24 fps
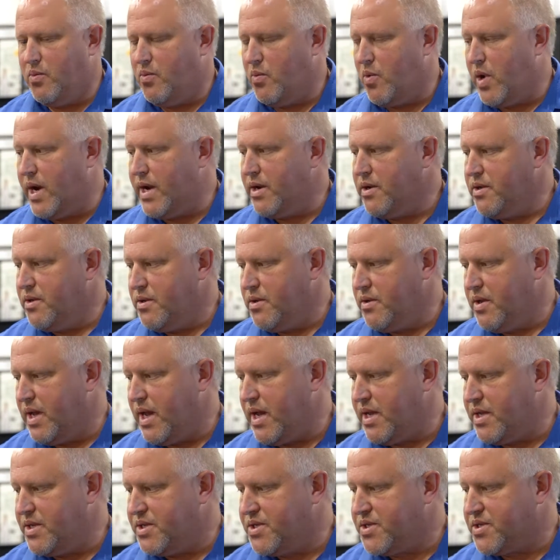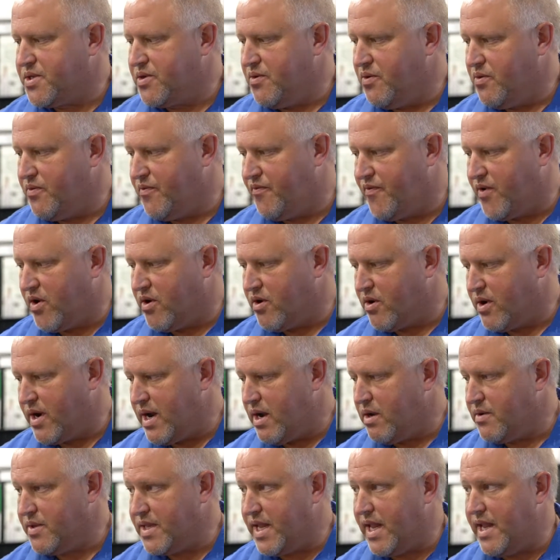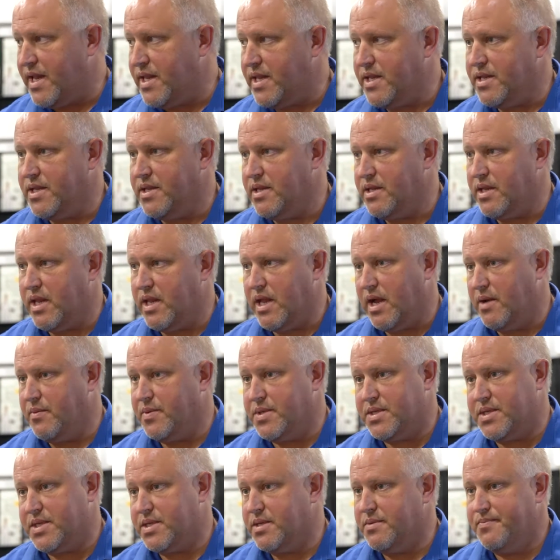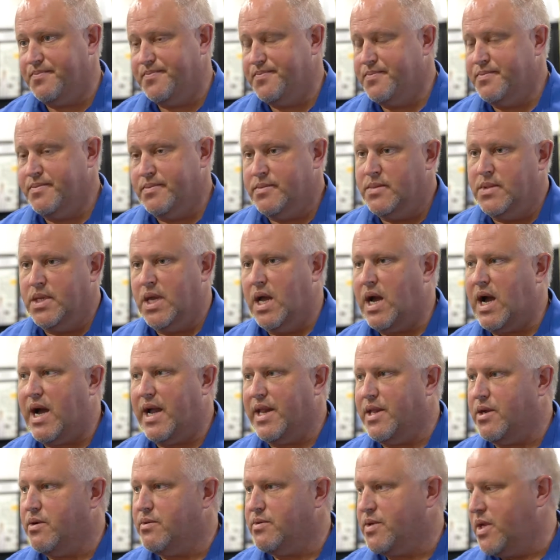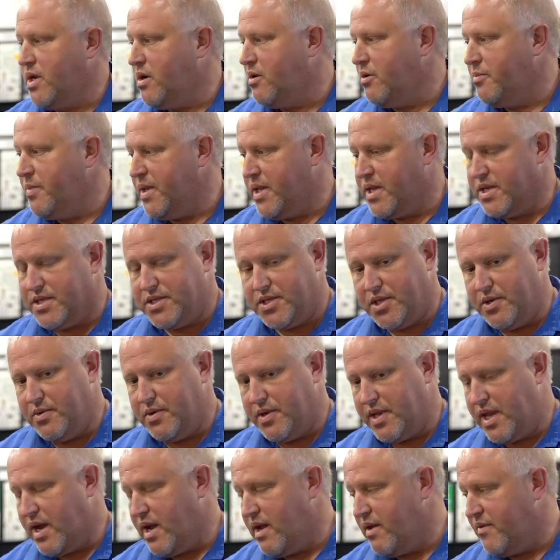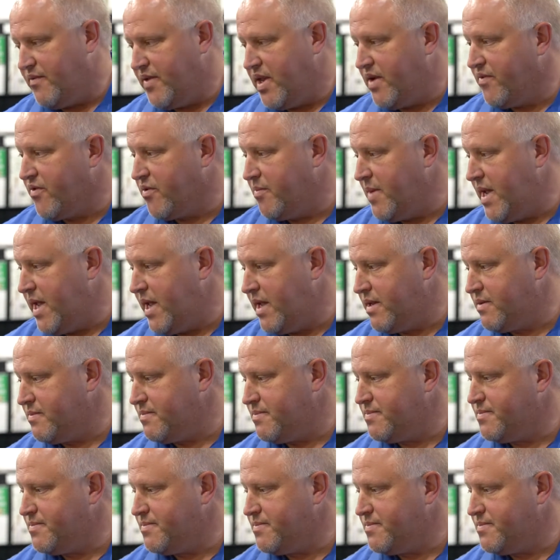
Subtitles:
why are you guys so far outdated? And I don't know, because you and I have never met.